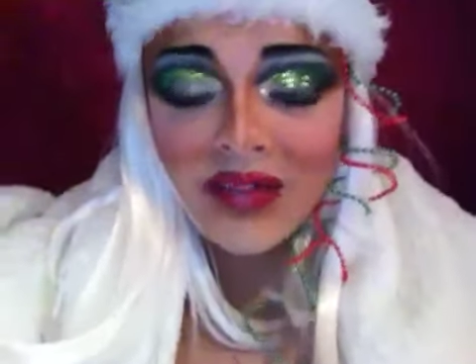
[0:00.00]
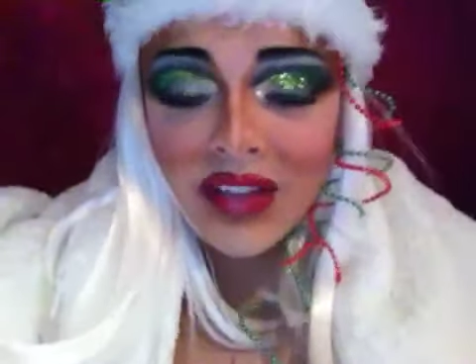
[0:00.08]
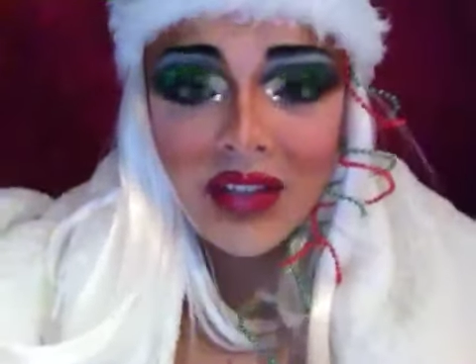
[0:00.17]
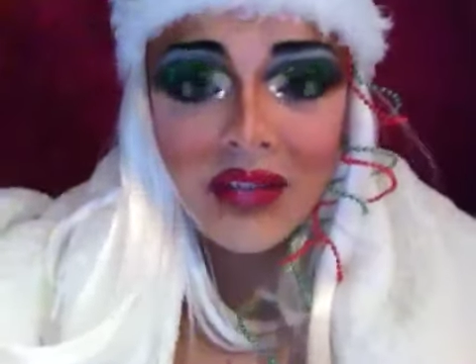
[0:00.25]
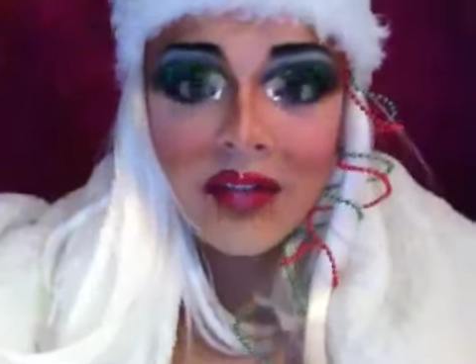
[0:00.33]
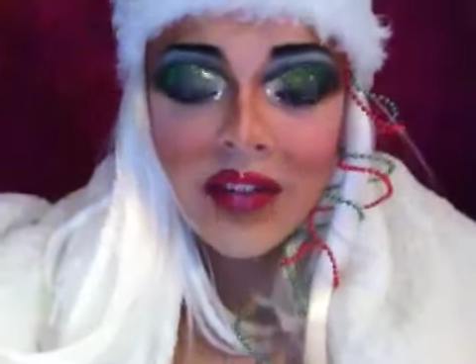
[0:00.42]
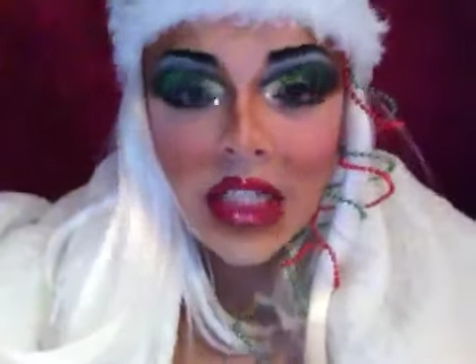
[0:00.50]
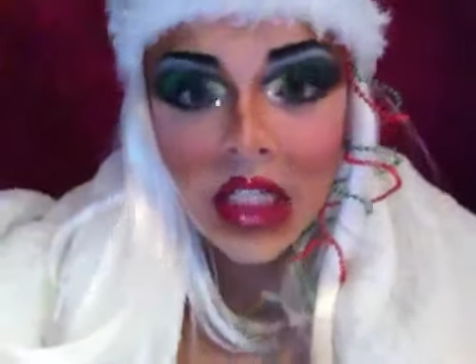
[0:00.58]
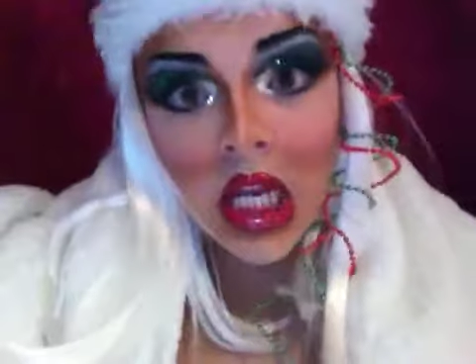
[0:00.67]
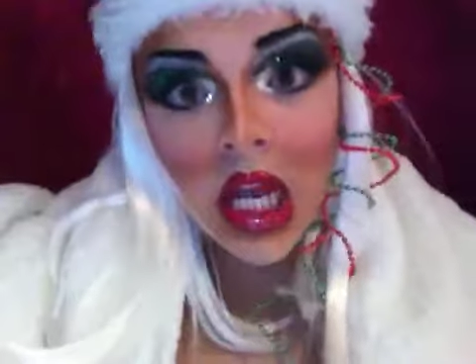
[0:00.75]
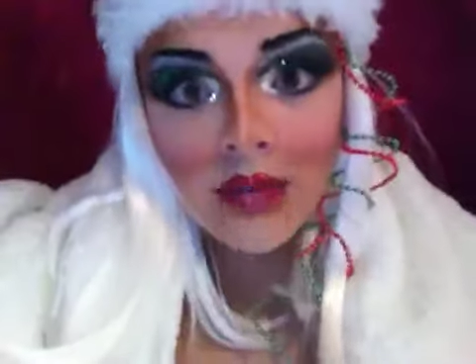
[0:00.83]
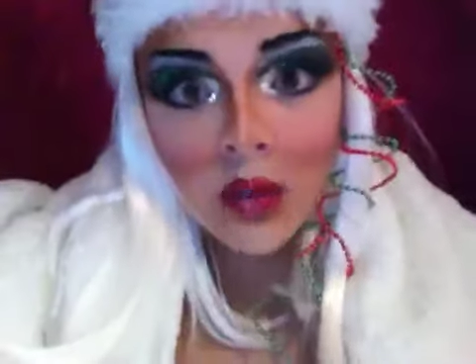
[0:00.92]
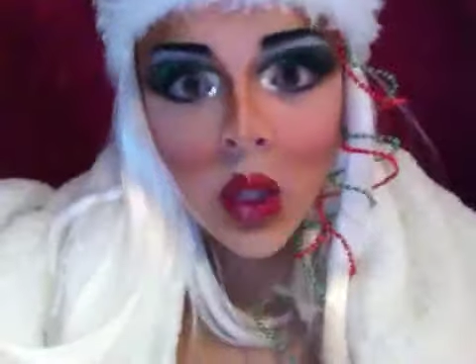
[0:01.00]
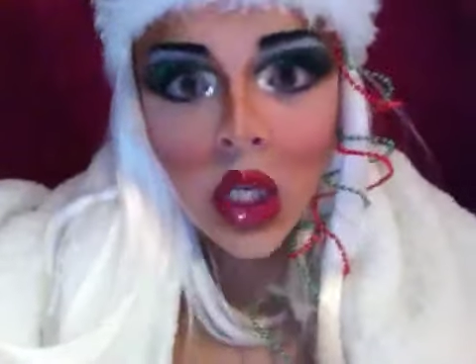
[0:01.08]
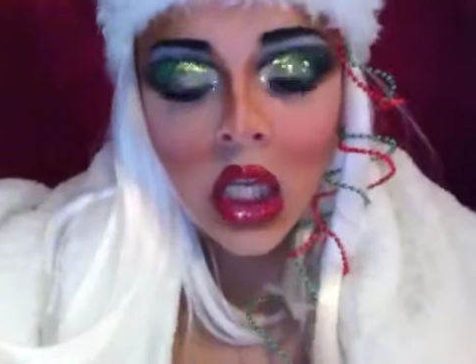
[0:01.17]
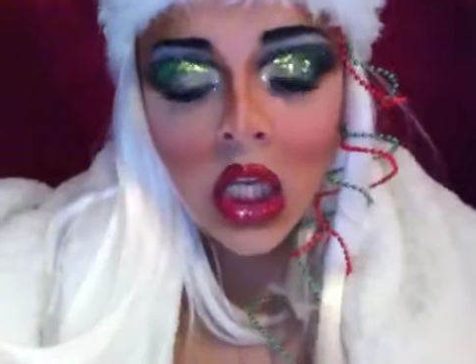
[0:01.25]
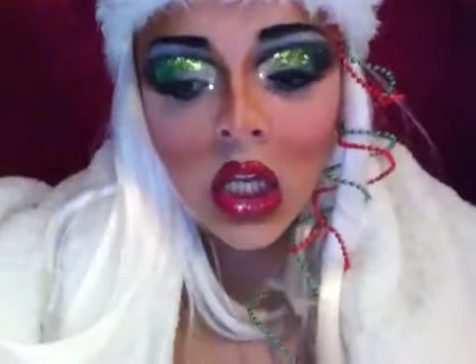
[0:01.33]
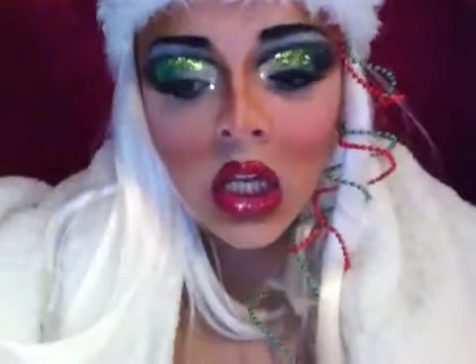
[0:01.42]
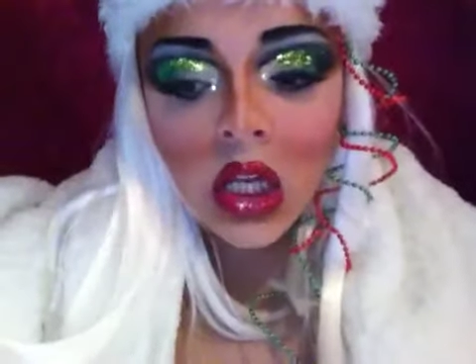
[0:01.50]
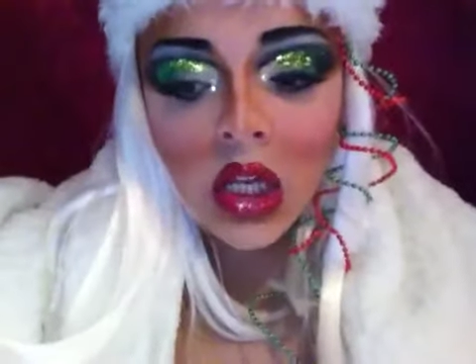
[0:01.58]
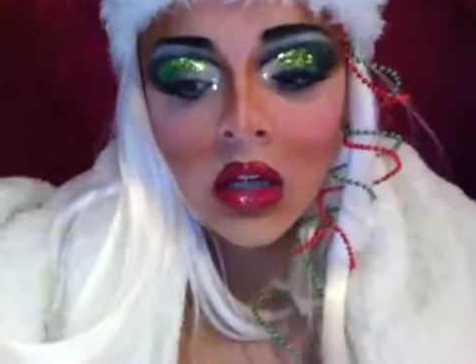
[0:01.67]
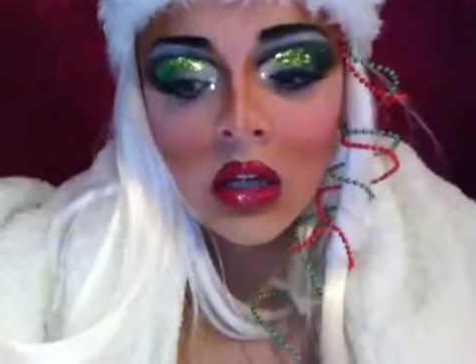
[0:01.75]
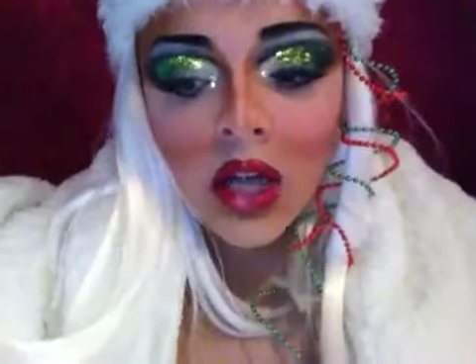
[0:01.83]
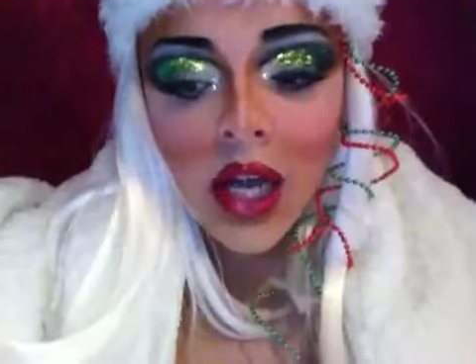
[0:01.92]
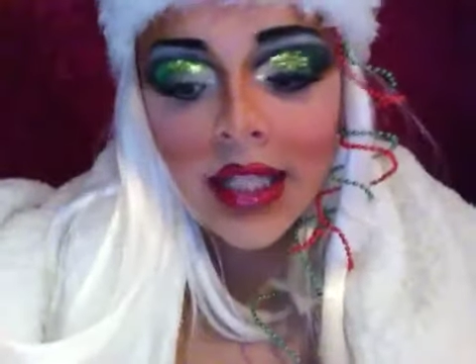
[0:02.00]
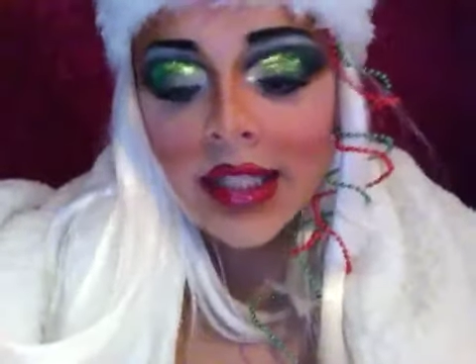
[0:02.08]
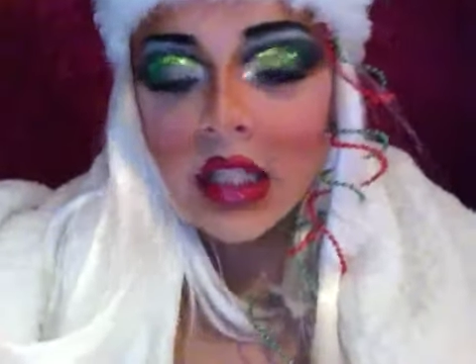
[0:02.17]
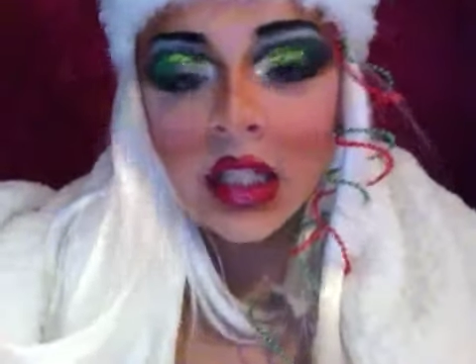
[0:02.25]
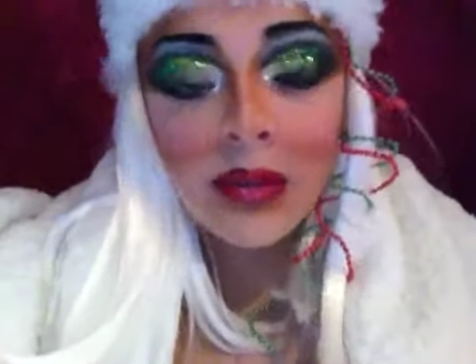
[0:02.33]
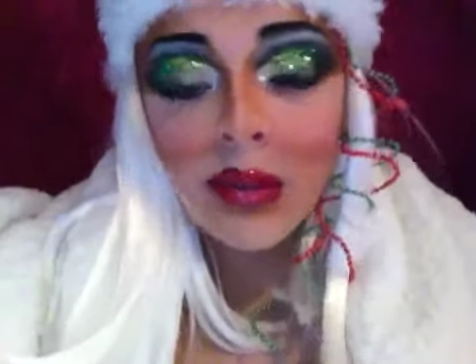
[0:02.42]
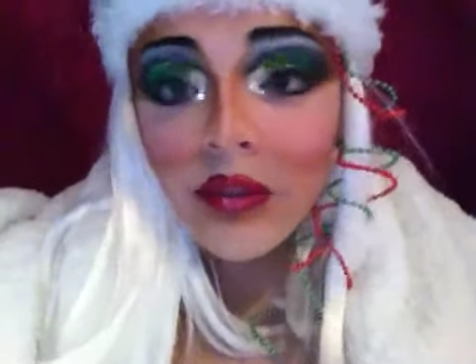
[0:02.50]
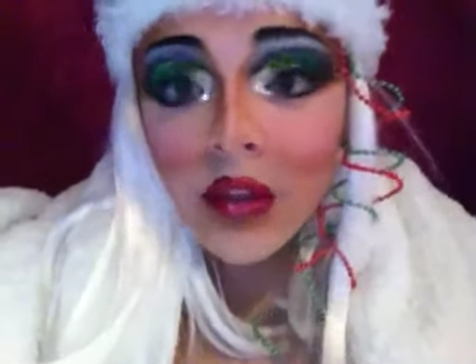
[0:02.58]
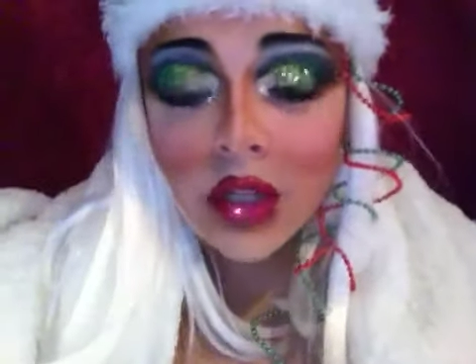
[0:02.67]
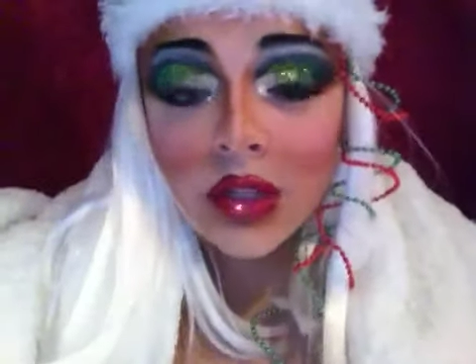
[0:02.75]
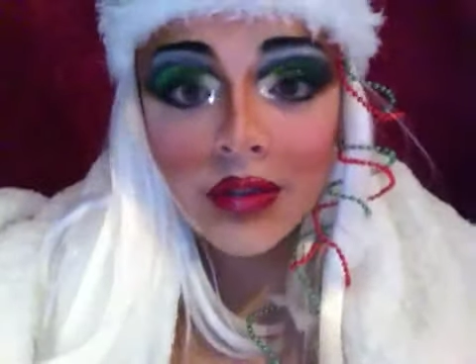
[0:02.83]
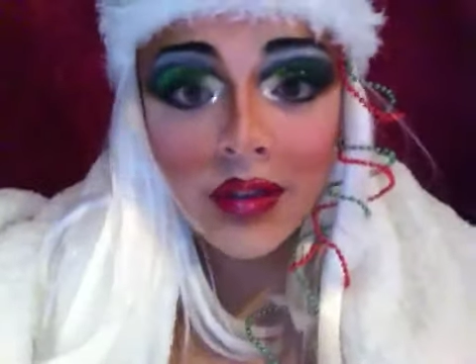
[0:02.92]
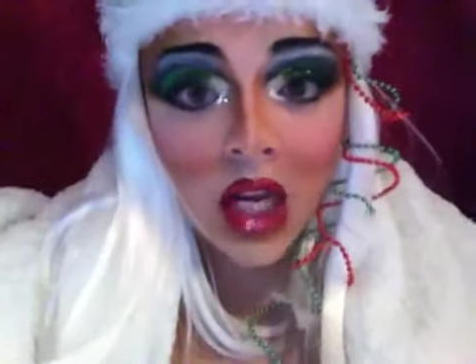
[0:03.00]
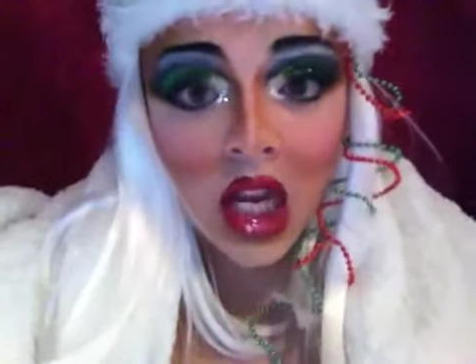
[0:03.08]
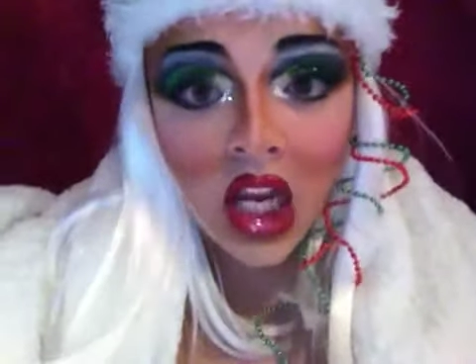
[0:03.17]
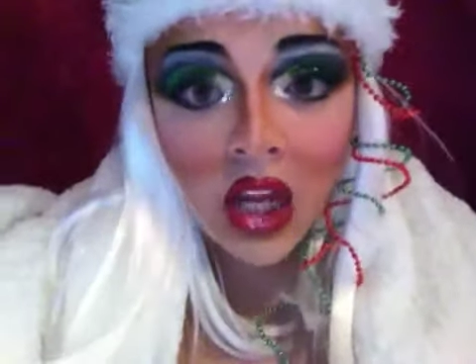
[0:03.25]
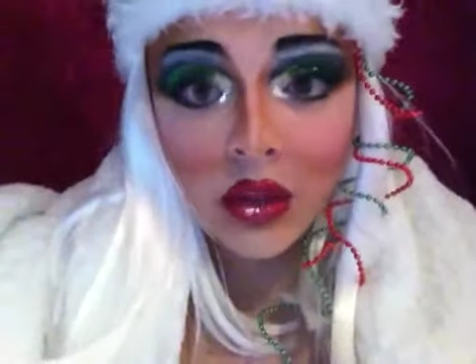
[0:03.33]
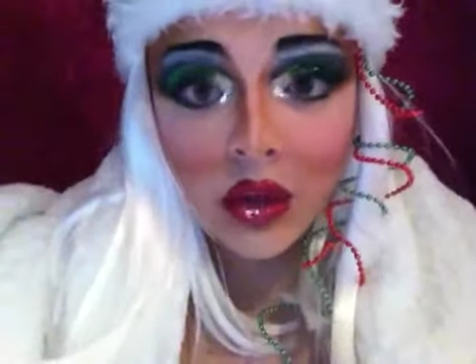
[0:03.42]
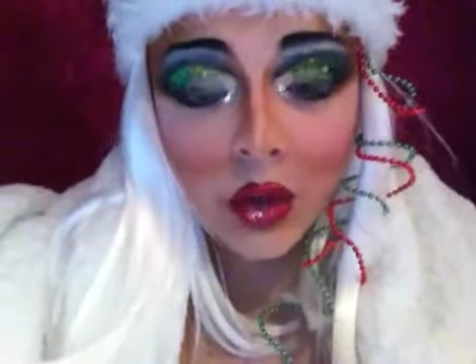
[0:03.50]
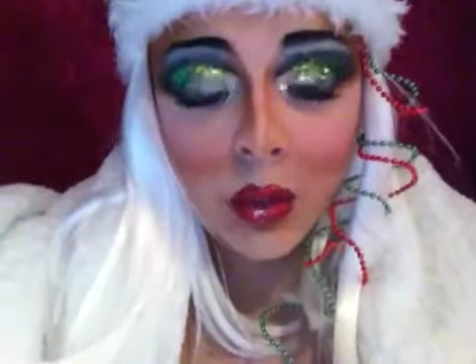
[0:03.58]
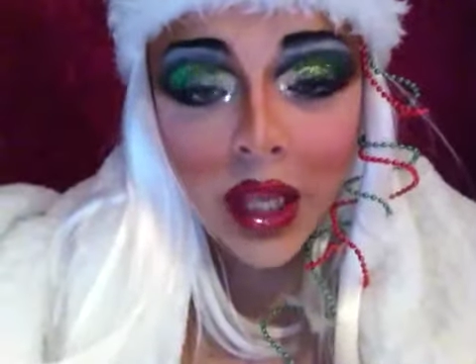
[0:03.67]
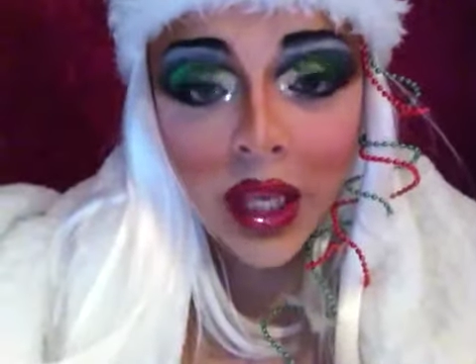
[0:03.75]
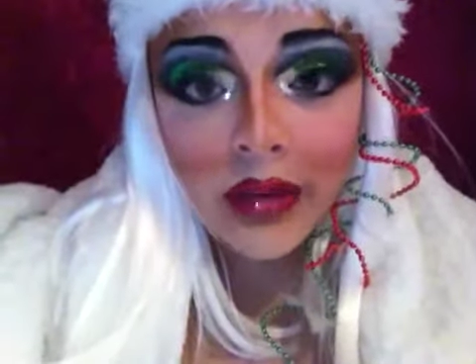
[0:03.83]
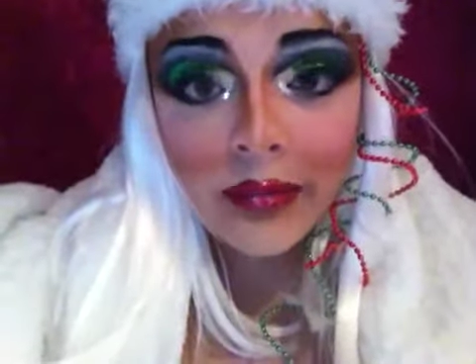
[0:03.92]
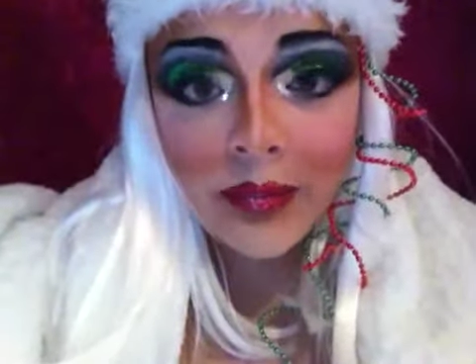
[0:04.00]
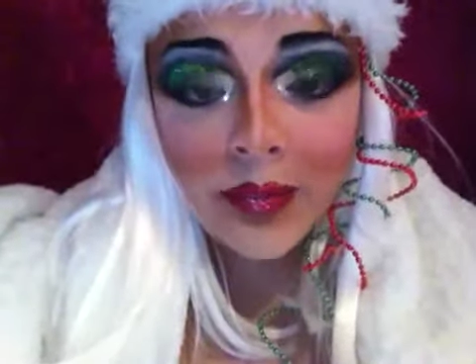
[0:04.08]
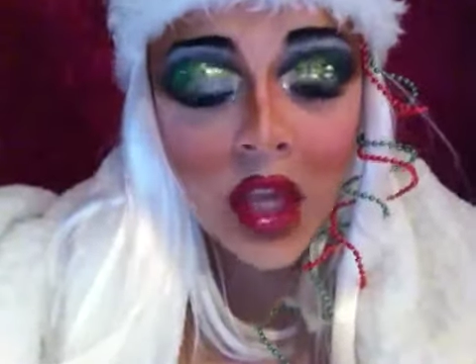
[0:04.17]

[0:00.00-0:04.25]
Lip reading: even if I didn't have a wig, I'd still be fiercer than any other queen.